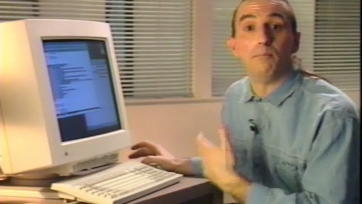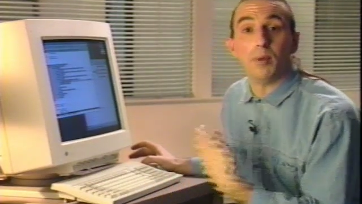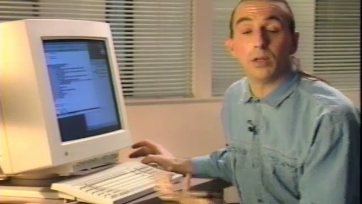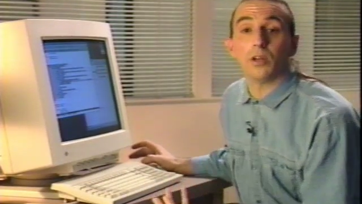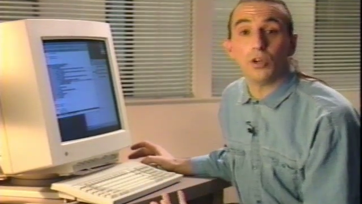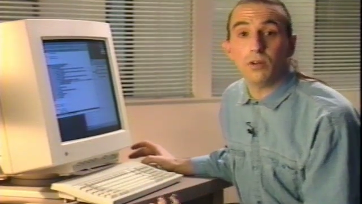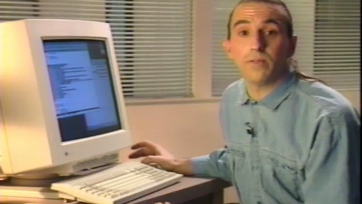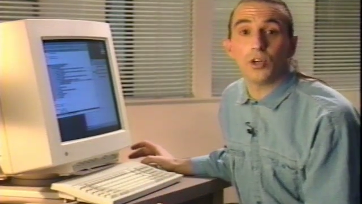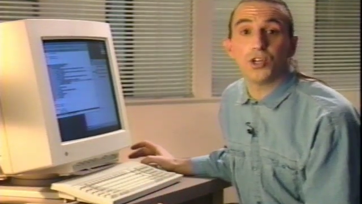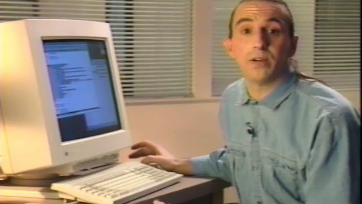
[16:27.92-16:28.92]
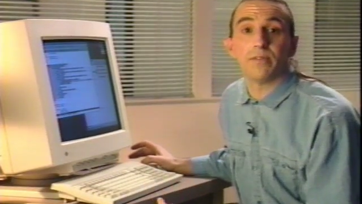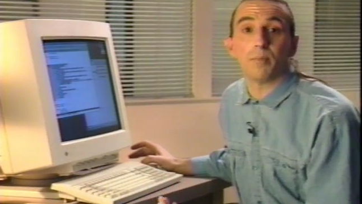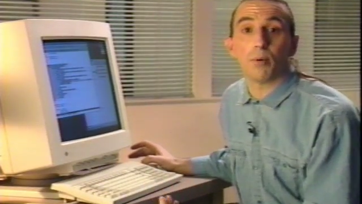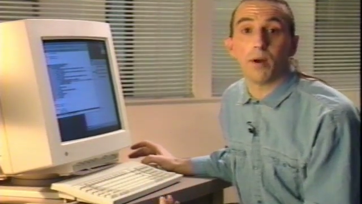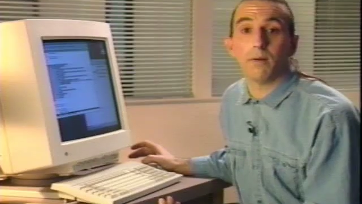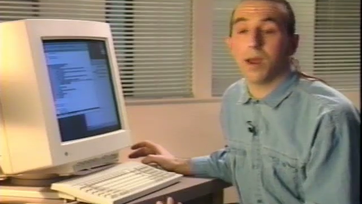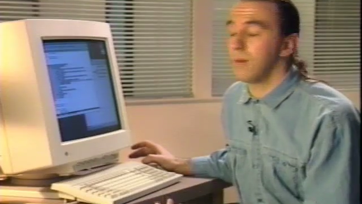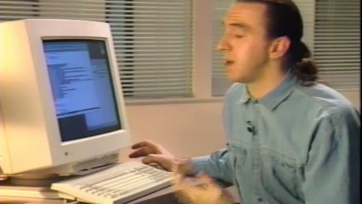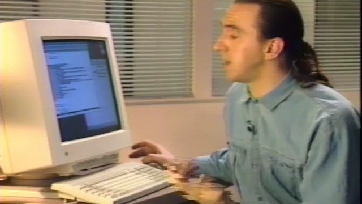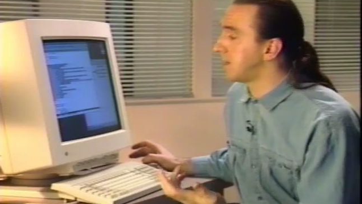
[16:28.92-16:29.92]
build a new version of the
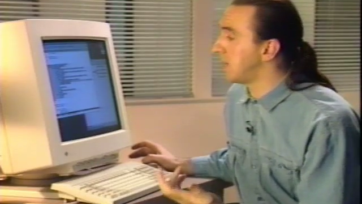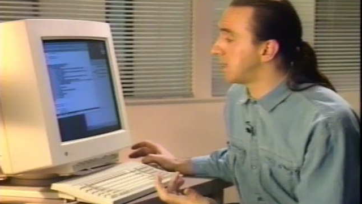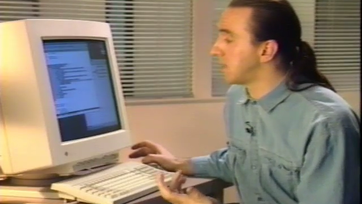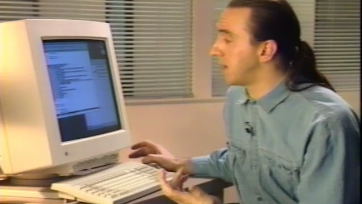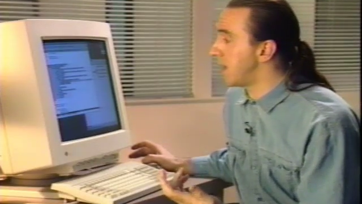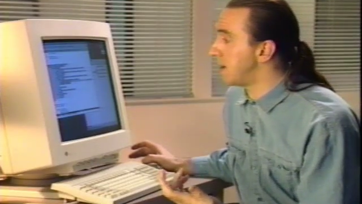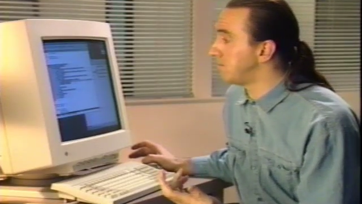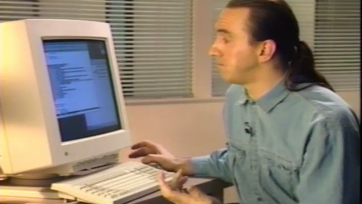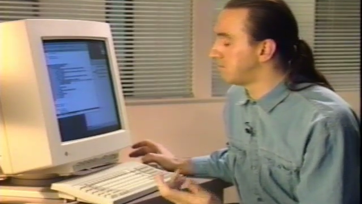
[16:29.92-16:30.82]
program and test it out.